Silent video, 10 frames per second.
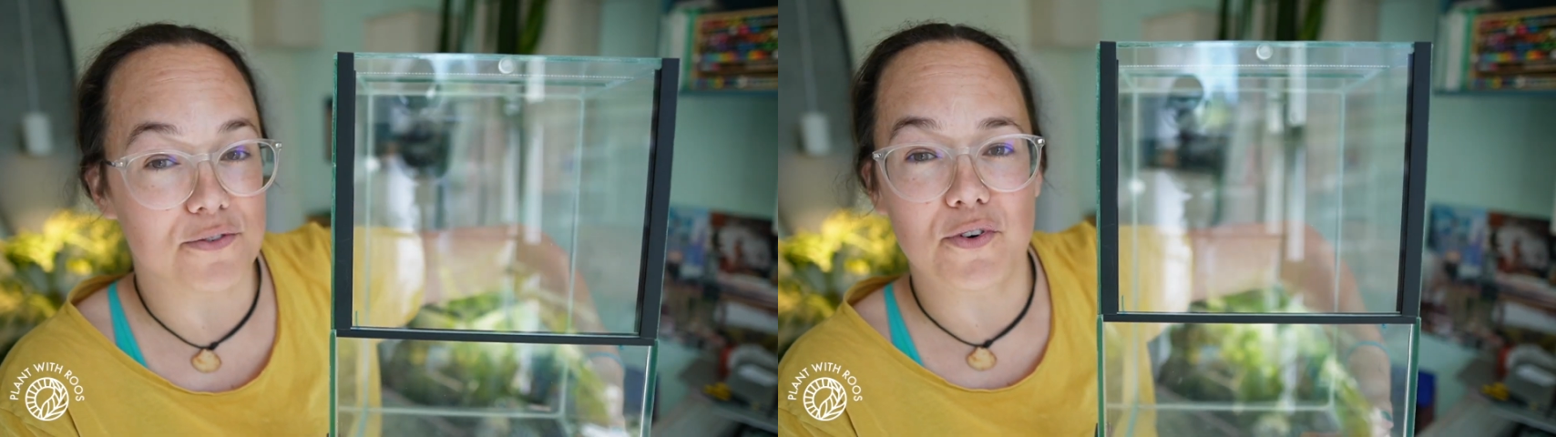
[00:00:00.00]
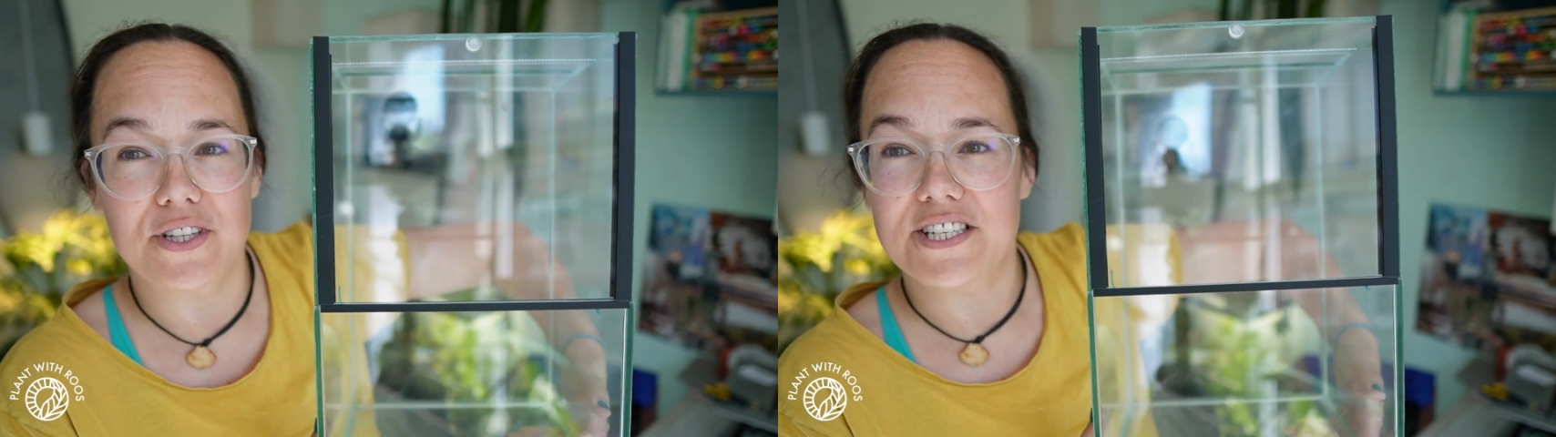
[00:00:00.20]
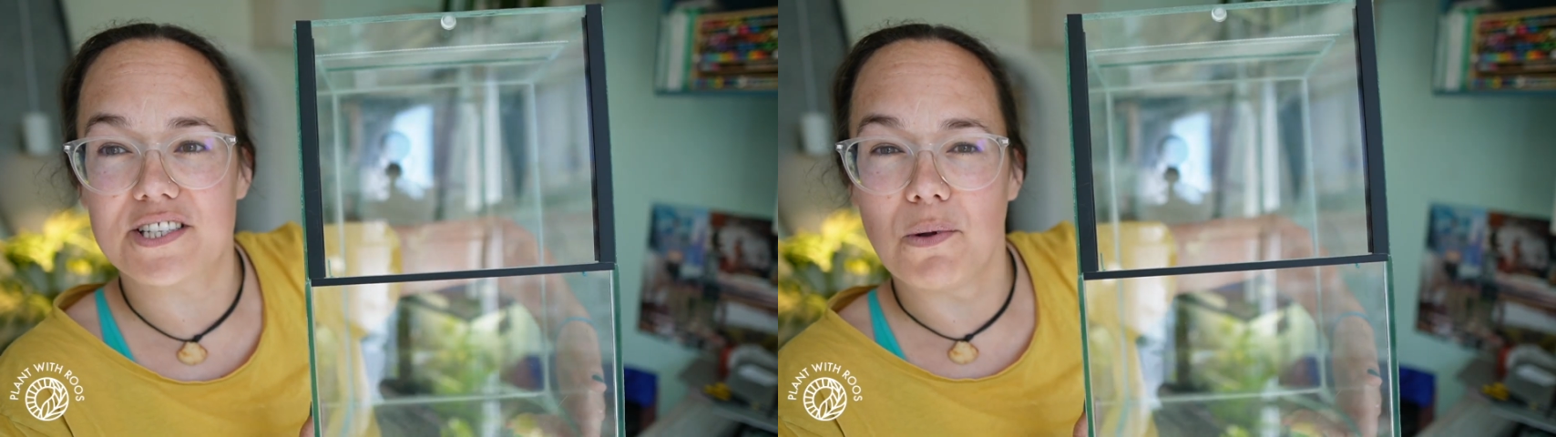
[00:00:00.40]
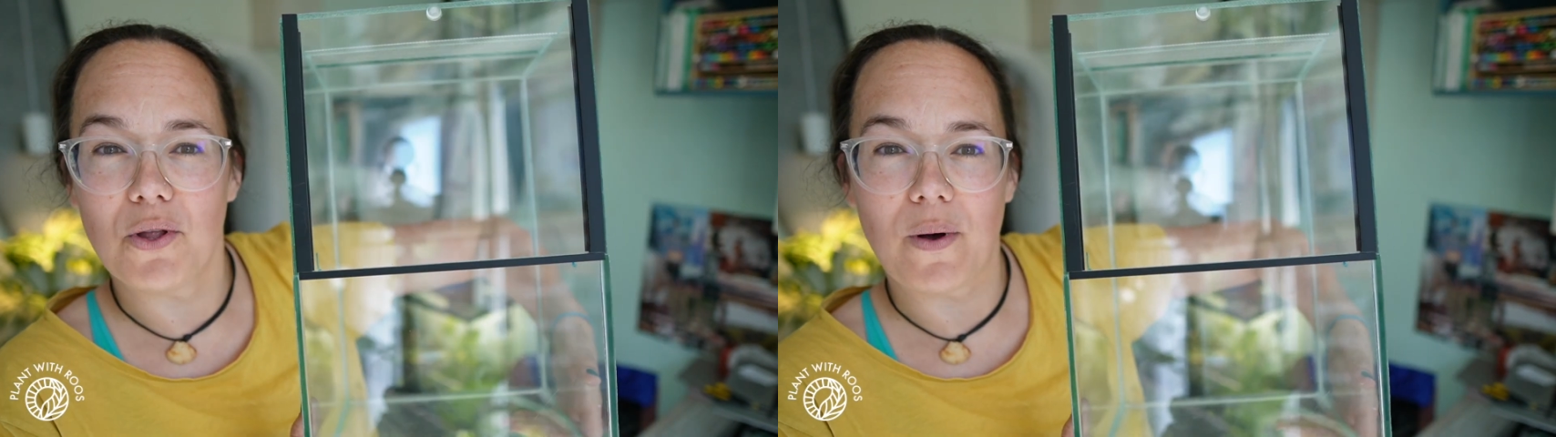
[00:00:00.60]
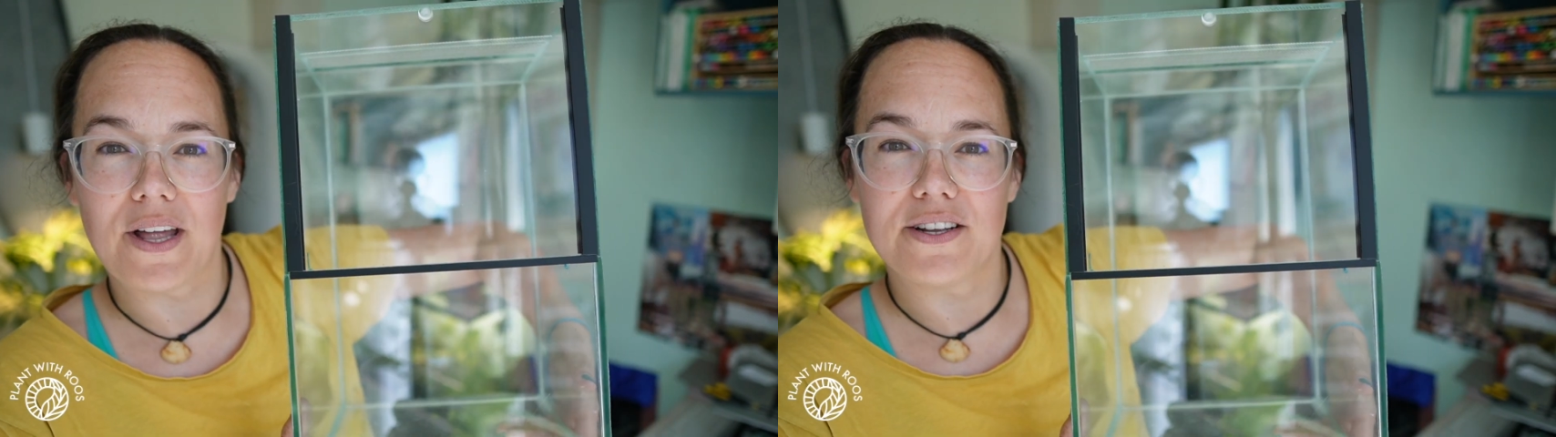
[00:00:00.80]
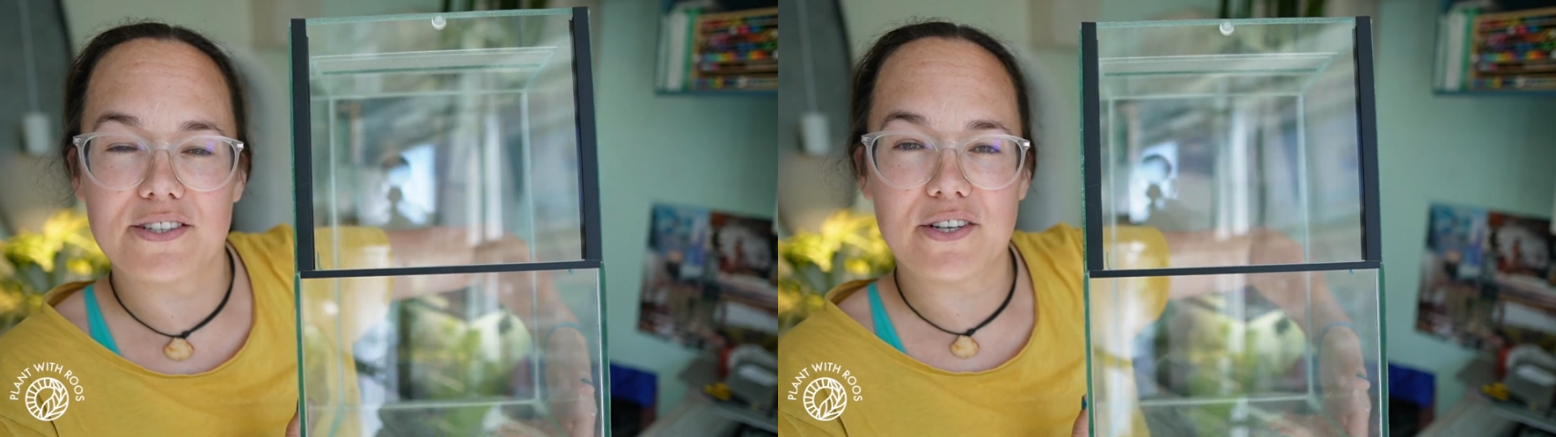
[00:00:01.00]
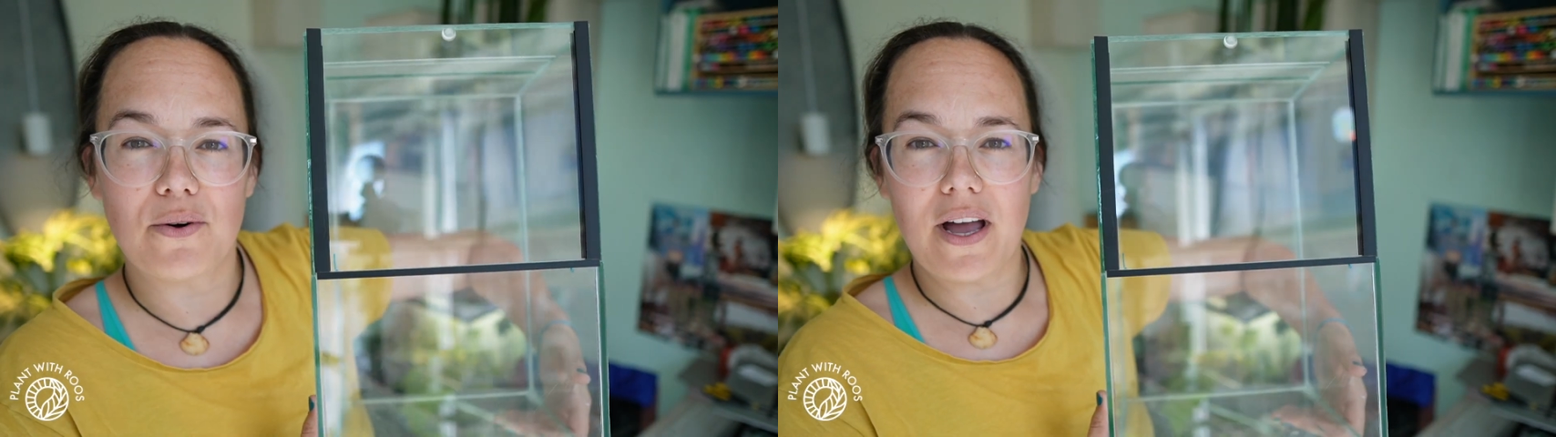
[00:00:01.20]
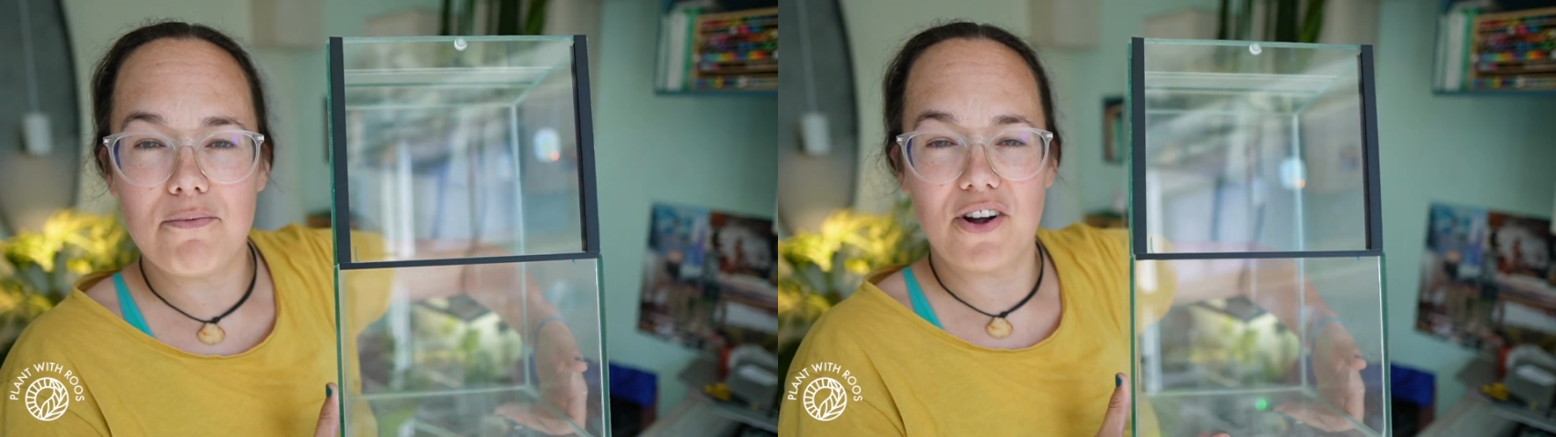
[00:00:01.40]
for this small one, so
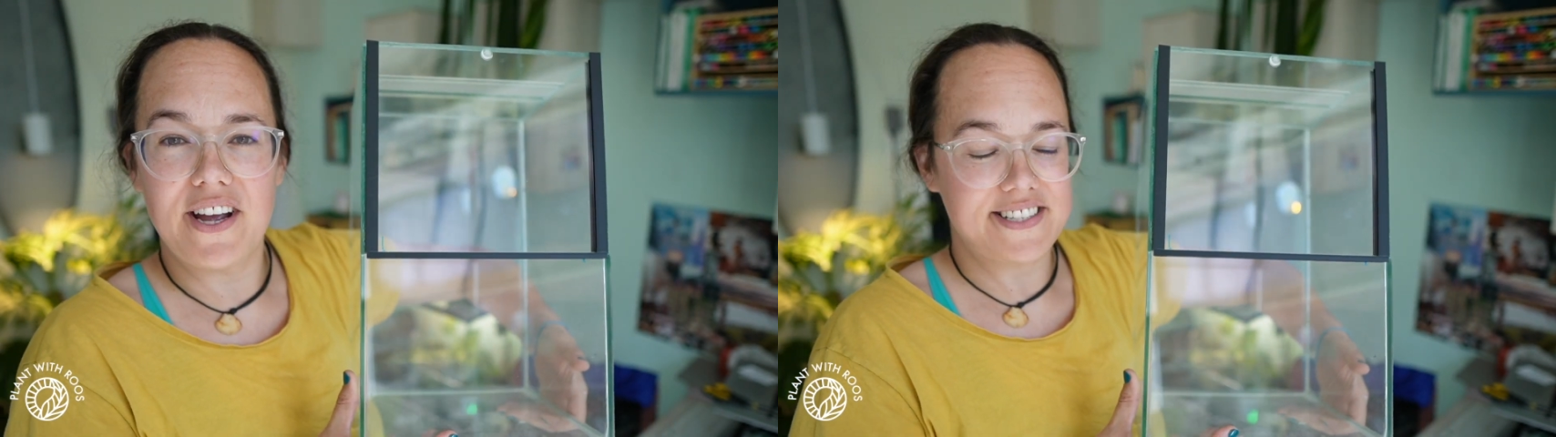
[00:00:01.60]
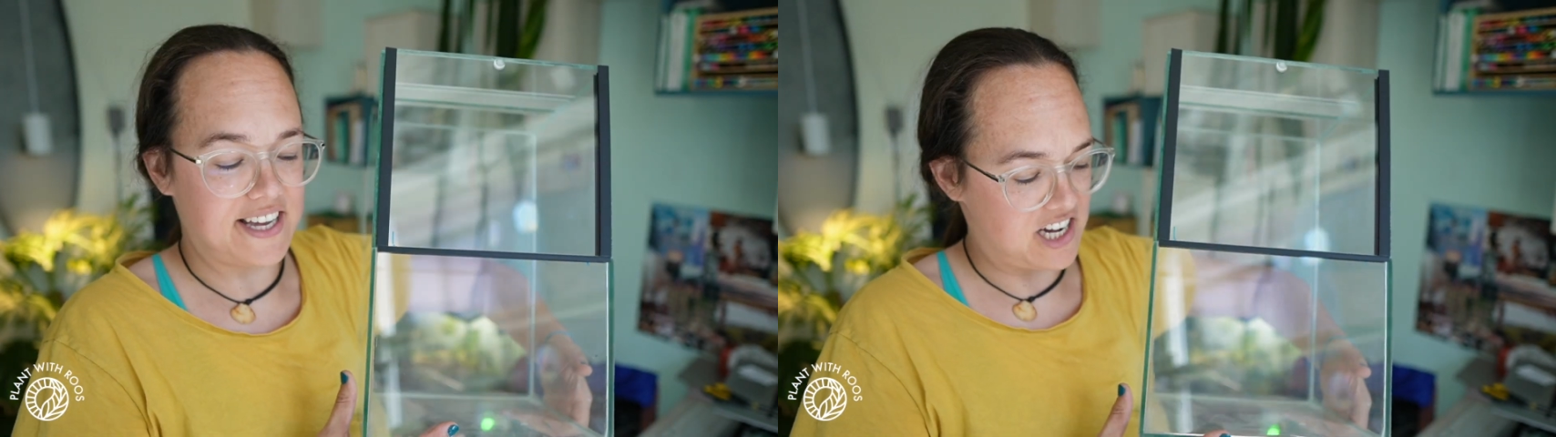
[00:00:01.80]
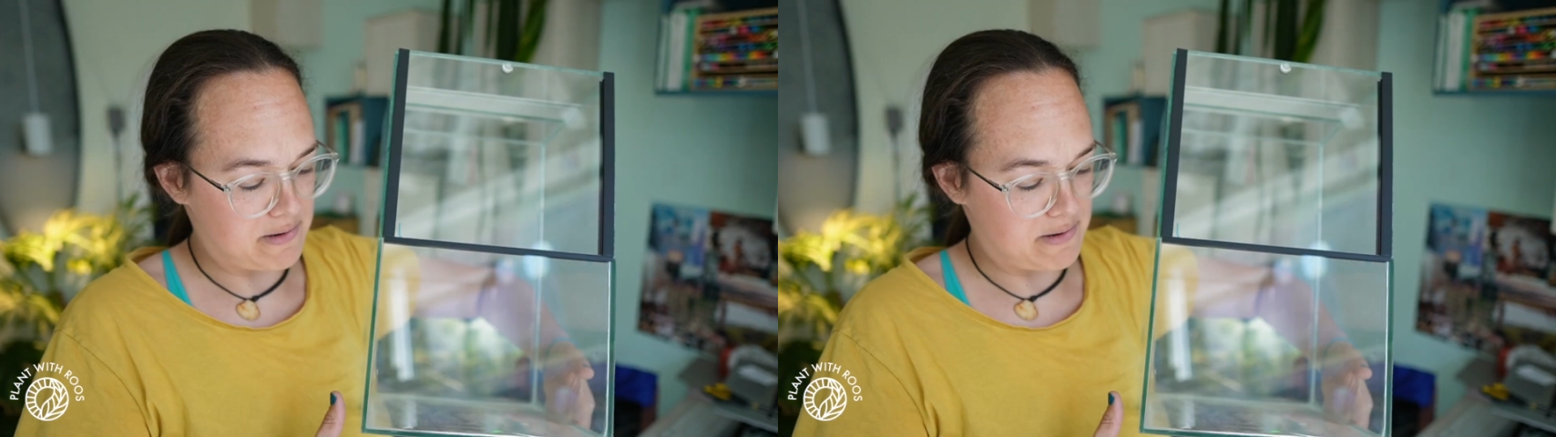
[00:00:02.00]
I'm very excited